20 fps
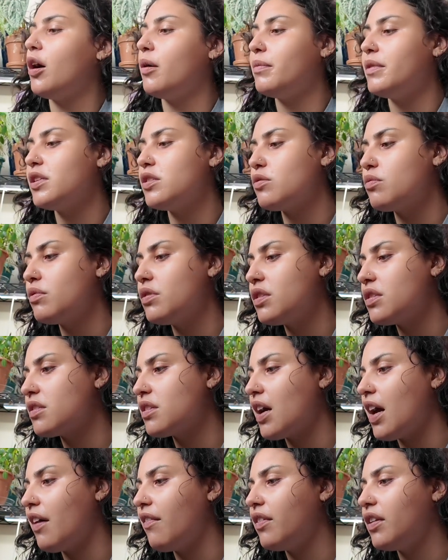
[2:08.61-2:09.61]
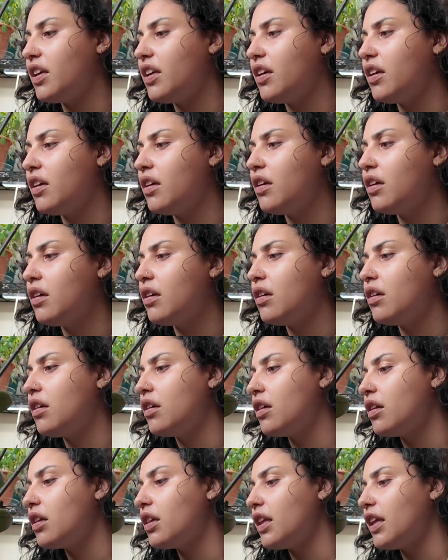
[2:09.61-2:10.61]
This one doesn't have any
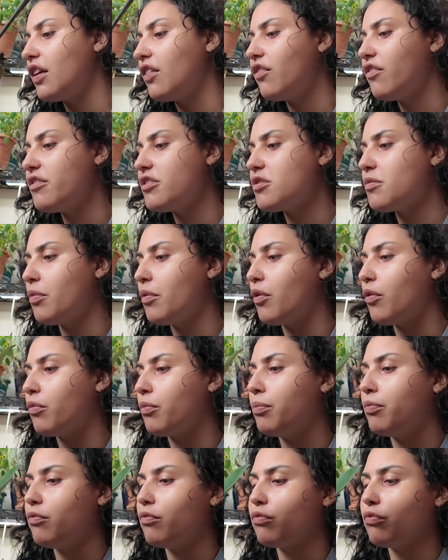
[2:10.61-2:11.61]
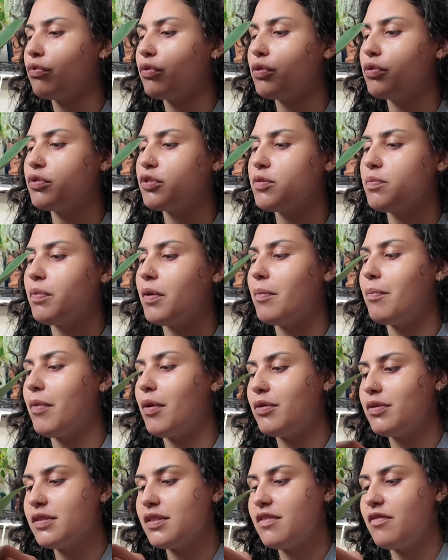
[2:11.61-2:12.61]
like visible roots, but
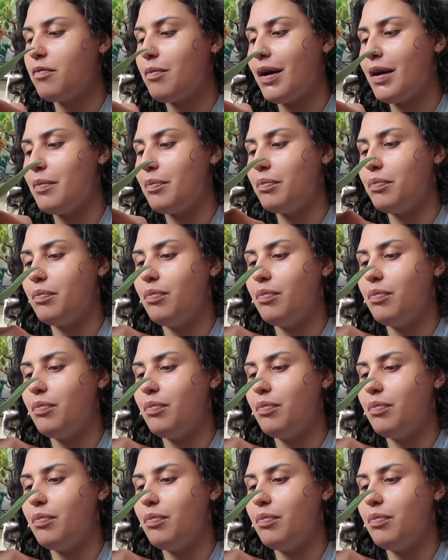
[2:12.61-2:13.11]
most of my